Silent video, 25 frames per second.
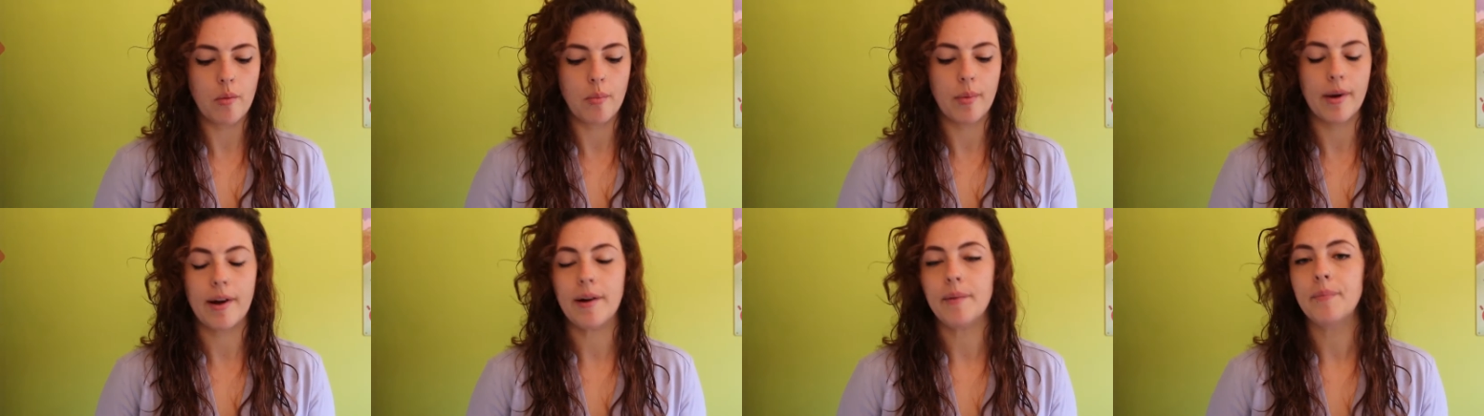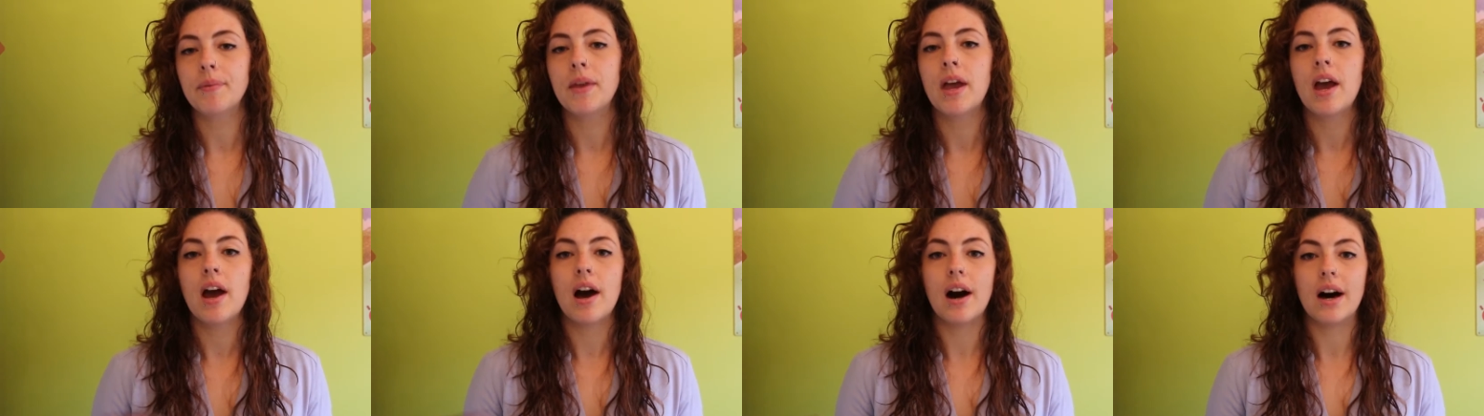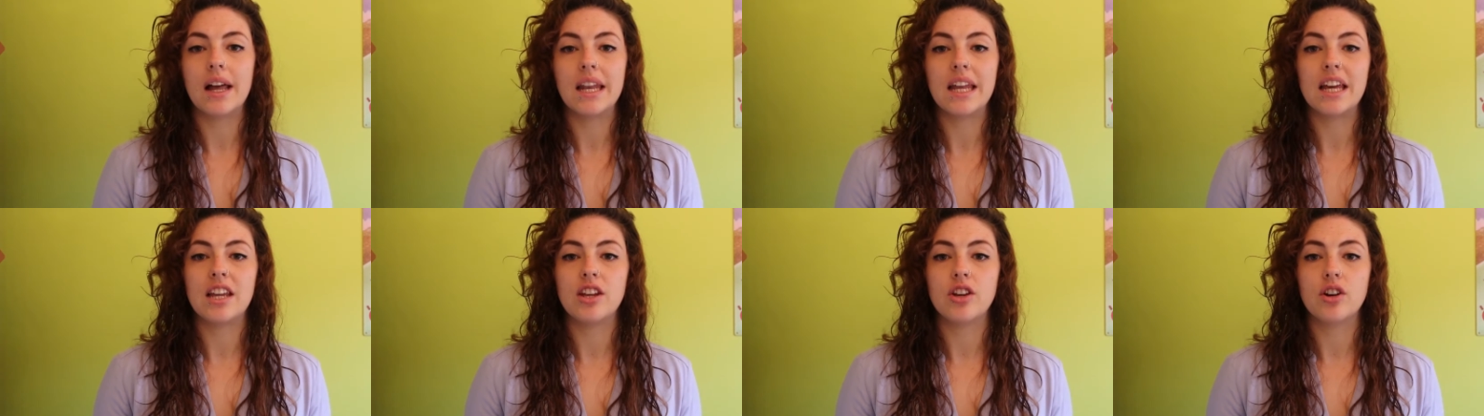But
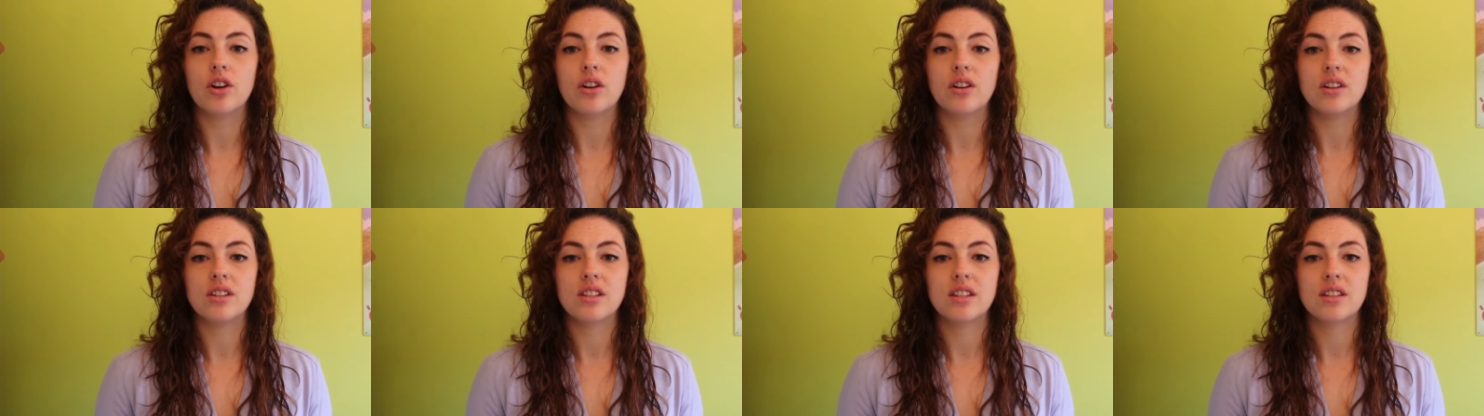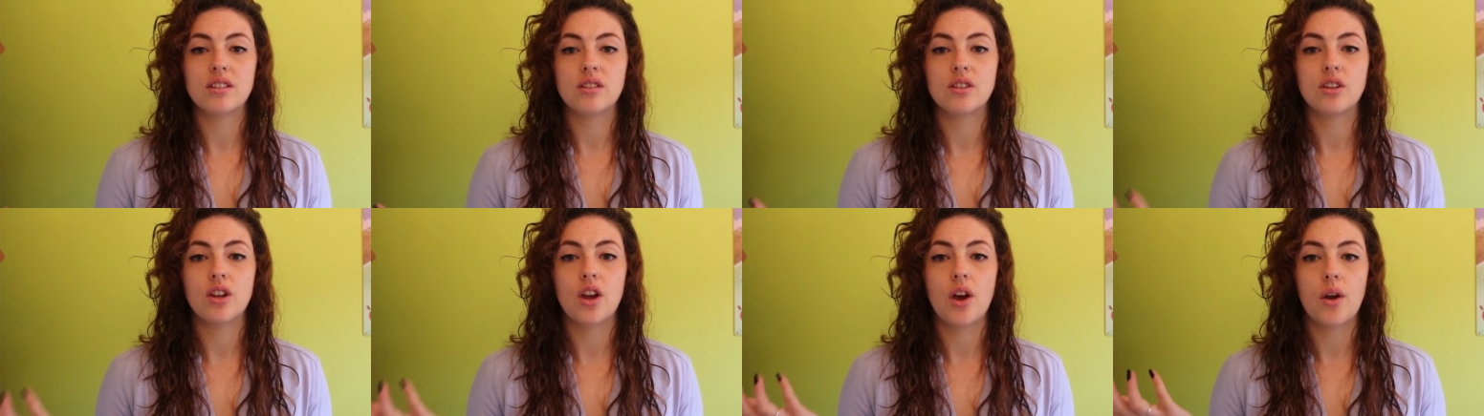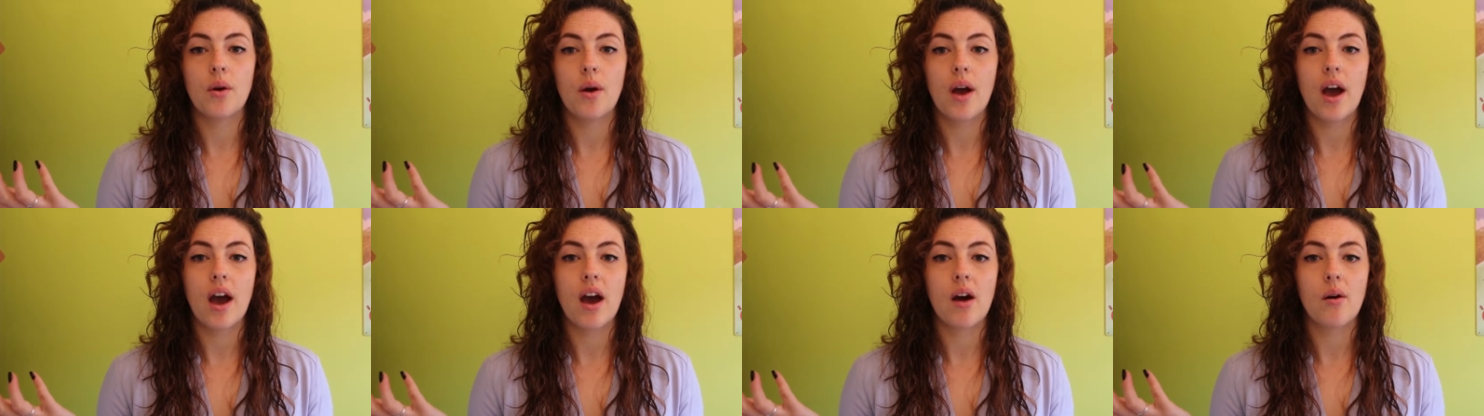I'll let you guys
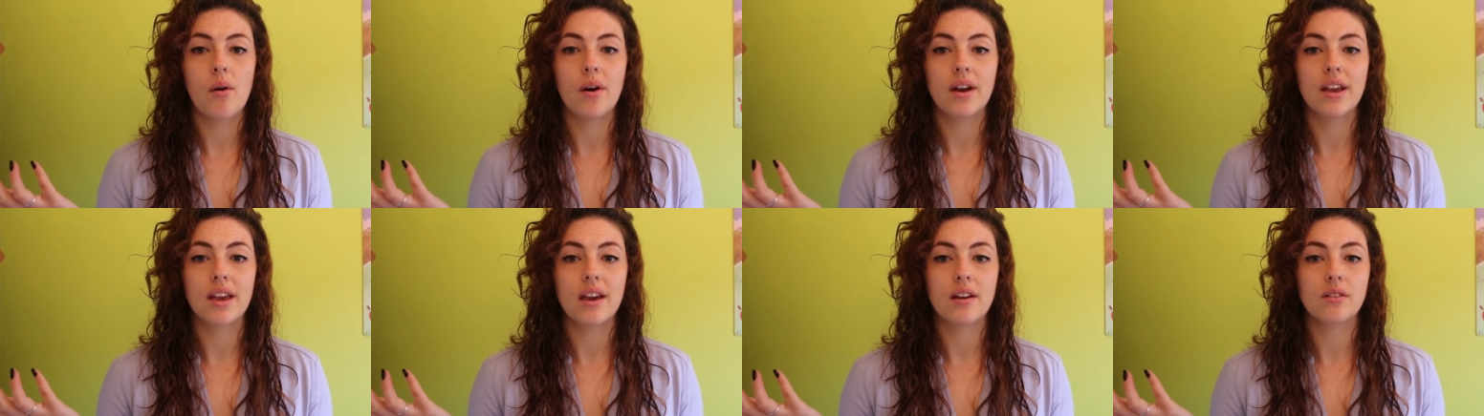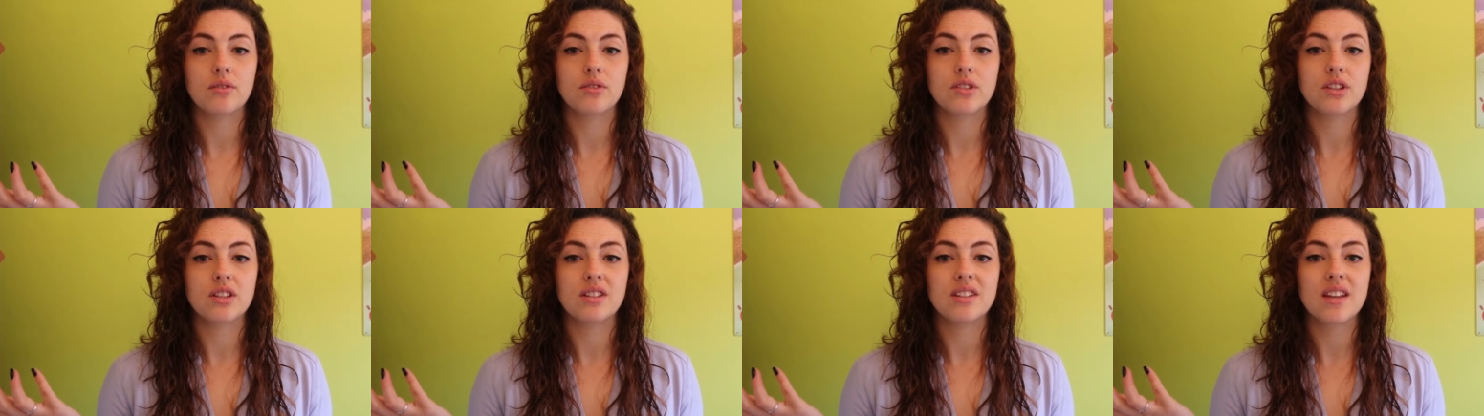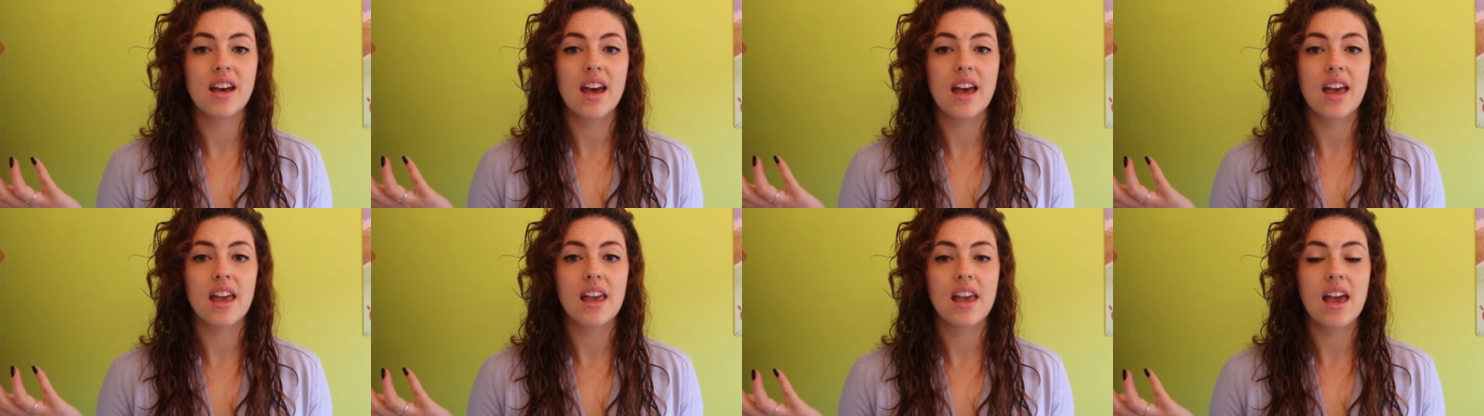know how I get on
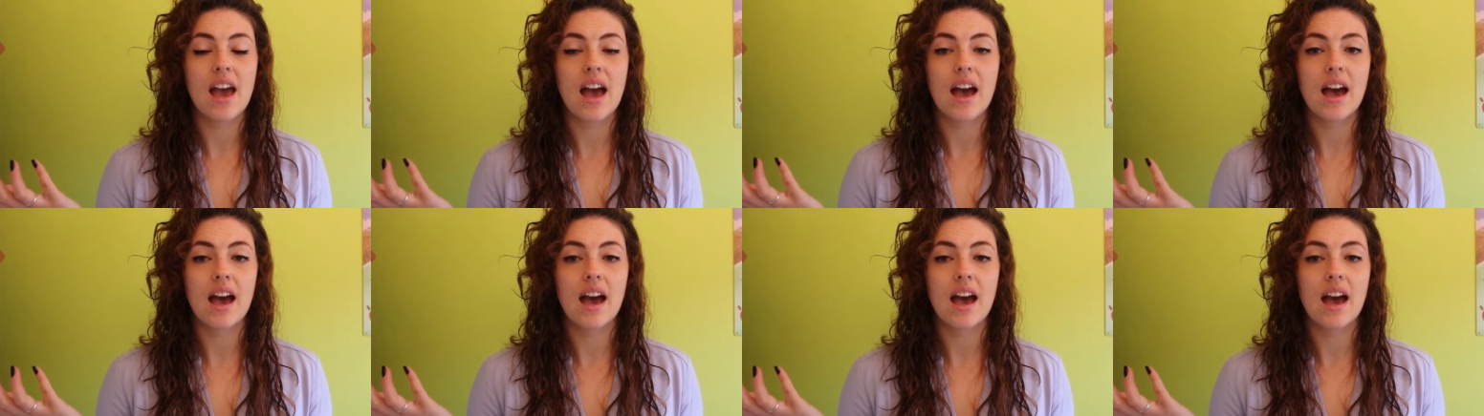today,